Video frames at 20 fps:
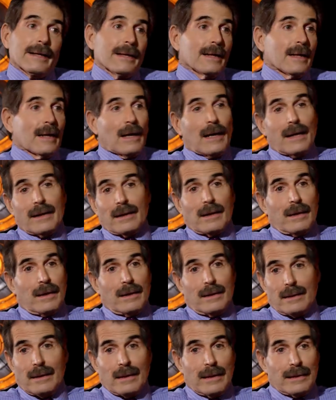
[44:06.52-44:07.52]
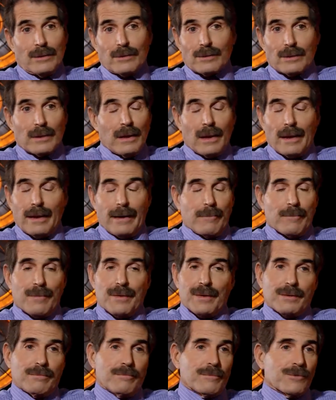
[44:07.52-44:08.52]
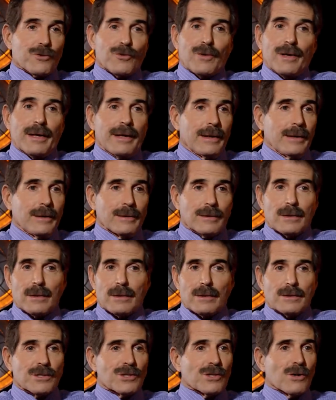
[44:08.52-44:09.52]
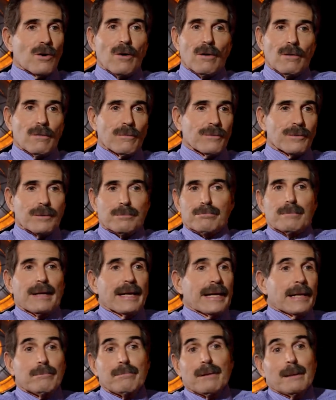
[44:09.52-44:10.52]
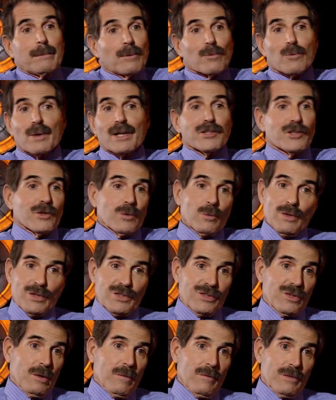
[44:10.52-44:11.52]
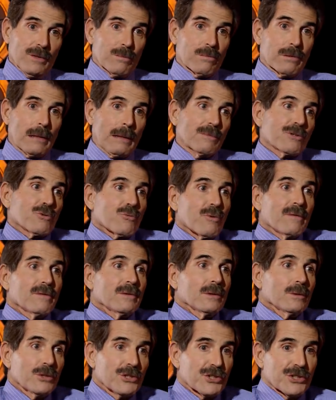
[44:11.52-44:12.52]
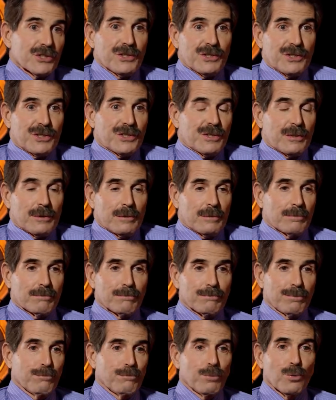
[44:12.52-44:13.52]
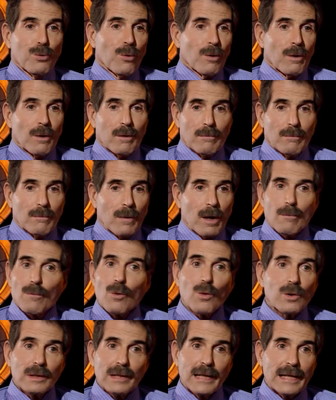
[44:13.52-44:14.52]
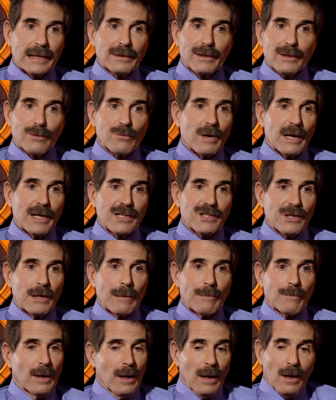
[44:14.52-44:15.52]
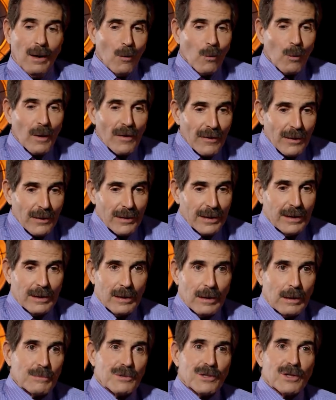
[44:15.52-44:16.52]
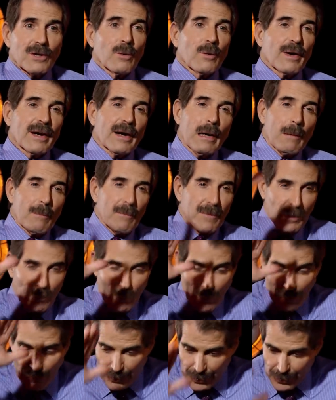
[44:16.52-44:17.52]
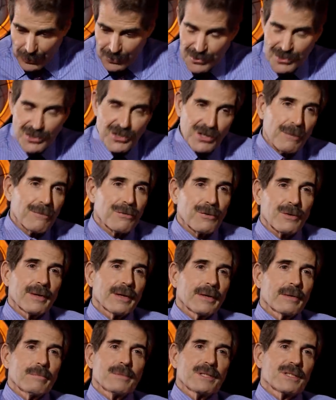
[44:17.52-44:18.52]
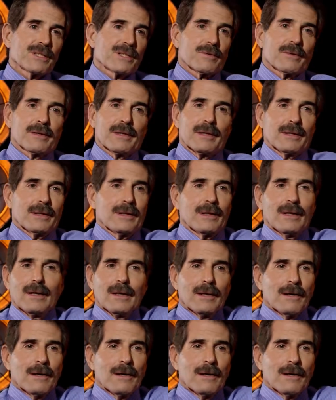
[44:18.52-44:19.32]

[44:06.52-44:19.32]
Yeah, I, I, I don't claim that trade is going to solve, that making people richer will solve these problems. Revolutions, the poor are more likely to rise up when their incomes are going up than when they're suffering in misery.